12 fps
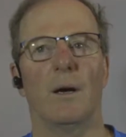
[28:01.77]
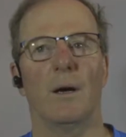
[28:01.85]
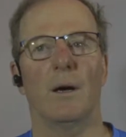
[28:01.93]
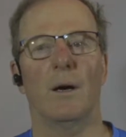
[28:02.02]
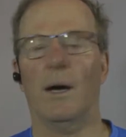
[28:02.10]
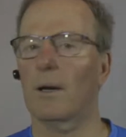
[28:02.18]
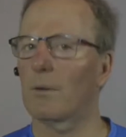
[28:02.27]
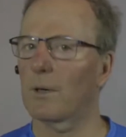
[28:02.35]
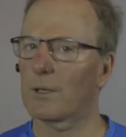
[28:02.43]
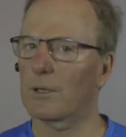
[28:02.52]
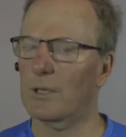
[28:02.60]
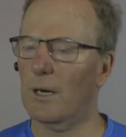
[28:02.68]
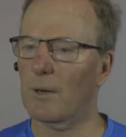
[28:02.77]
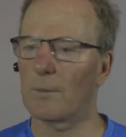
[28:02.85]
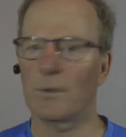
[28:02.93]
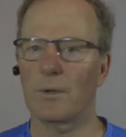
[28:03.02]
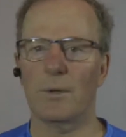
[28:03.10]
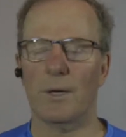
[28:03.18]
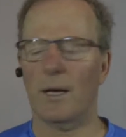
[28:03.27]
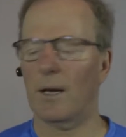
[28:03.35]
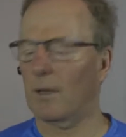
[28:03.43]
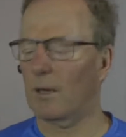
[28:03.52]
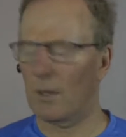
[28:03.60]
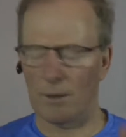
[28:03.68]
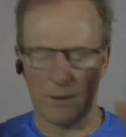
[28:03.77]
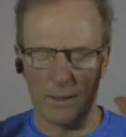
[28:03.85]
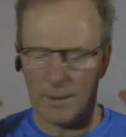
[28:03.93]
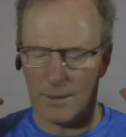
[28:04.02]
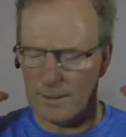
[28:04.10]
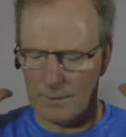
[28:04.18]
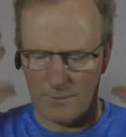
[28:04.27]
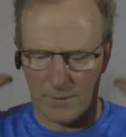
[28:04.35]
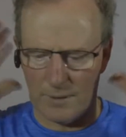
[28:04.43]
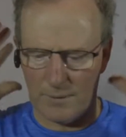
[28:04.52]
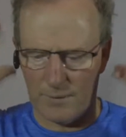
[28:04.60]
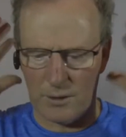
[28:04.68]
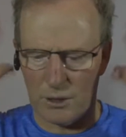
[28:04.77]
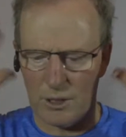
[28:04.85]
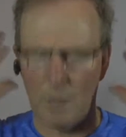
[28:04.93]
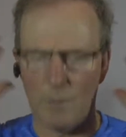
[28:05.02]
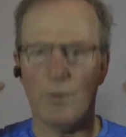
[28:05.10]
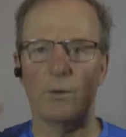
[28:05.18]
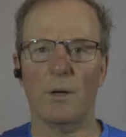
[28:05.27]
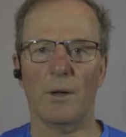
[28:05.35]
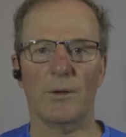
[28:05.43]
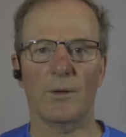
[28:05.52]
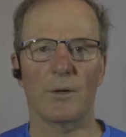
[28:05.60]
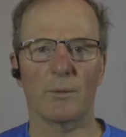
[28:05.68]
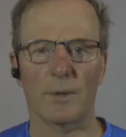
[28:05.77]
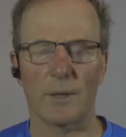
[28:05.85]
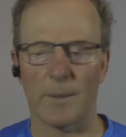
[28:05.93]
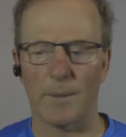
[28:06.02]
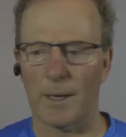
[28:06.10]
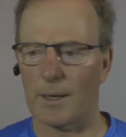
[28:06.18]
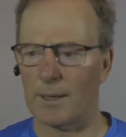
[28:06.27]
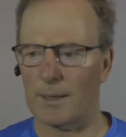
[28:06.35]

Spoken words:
I don't want to shower. I'm too dirty. Oh, no, if I shampooed, all the dirt would come out.